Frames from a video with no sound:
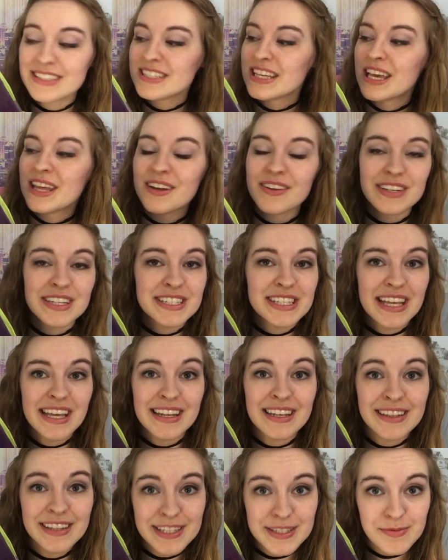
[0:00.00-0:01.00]
10 out of
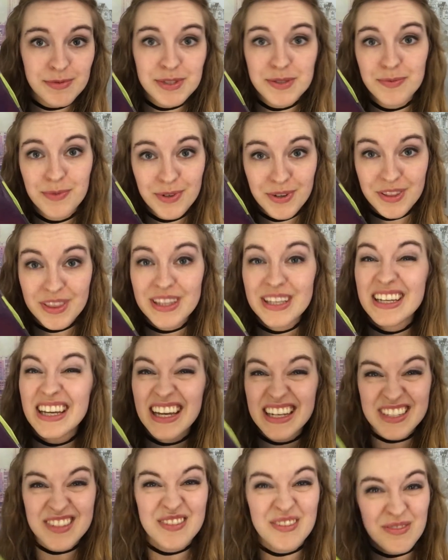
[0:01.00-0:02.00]
10, this was worth the
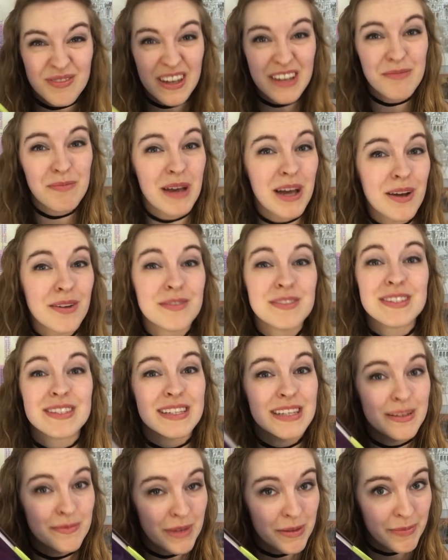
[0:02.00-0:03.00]
extra 5 pounds
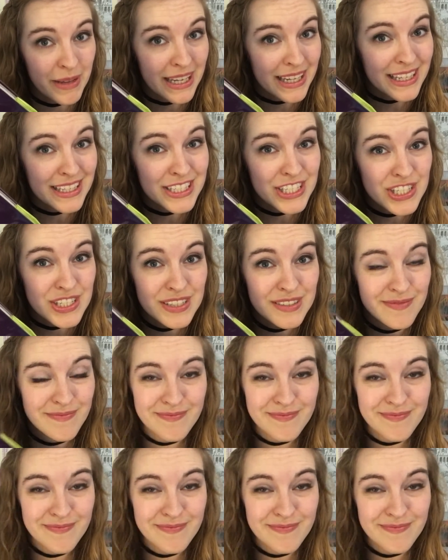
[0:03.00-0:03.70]
in my baggage.